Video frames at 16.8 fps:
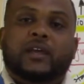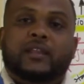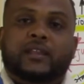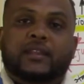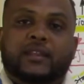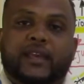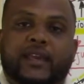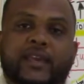
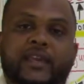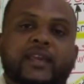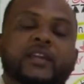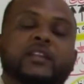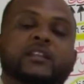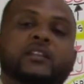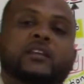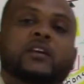the
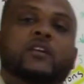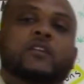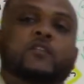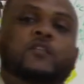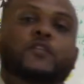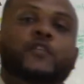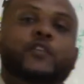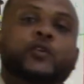heat
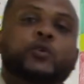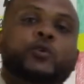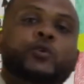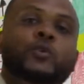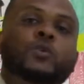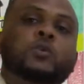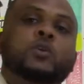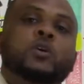
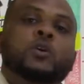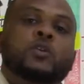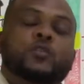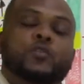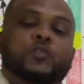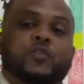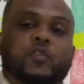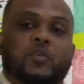flew
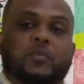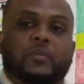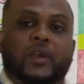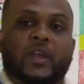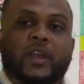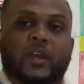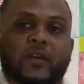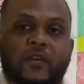
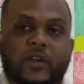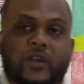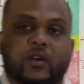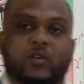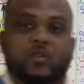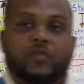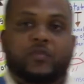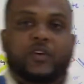from area
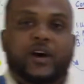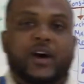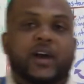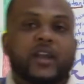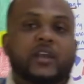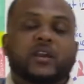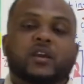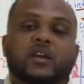of
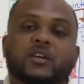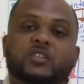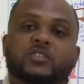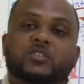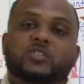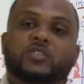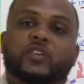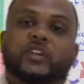higher
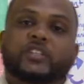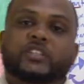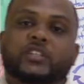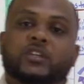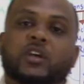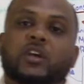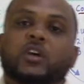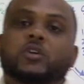
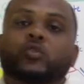concentration